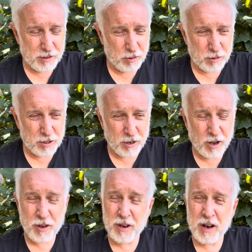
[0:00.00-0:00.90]
did
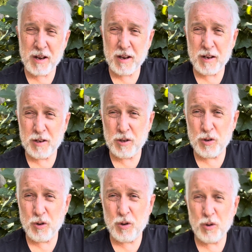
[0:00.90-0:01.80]
all that I needed to
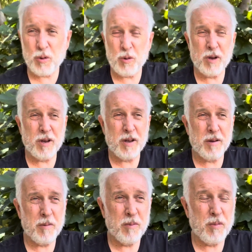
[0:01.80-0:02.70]
do to
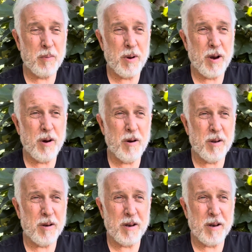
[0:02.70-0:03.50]
prepare, and